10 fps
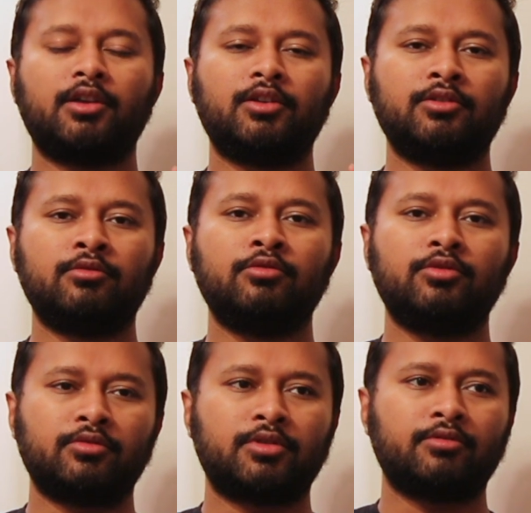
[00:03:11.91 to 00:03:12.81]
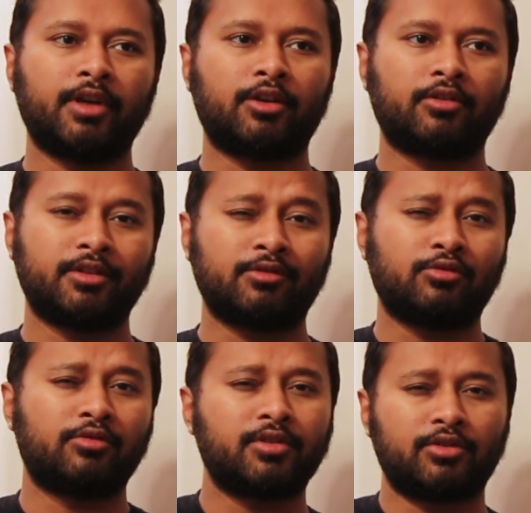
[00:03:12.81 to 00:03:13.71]
you used to get, or
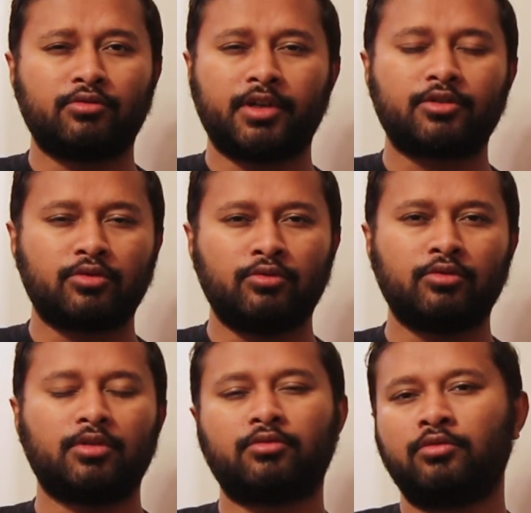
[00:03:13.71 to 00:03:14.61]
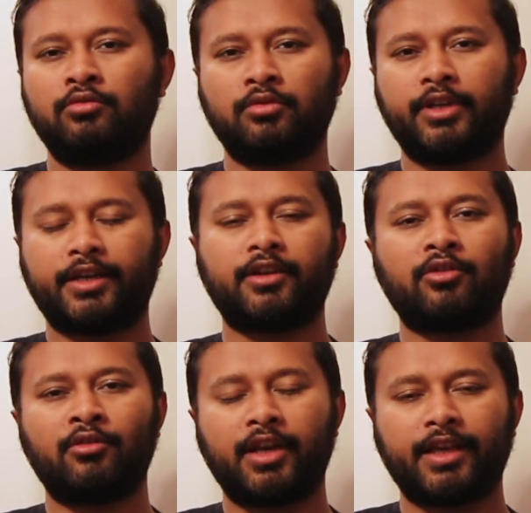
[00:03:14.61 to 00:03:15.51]
those students who get
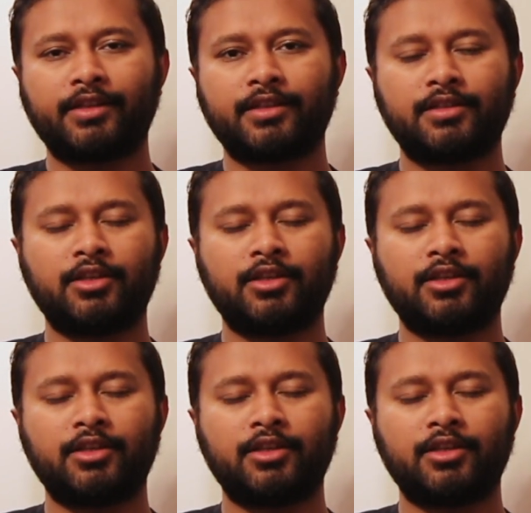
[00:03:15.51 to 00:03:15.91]
enrolled like this,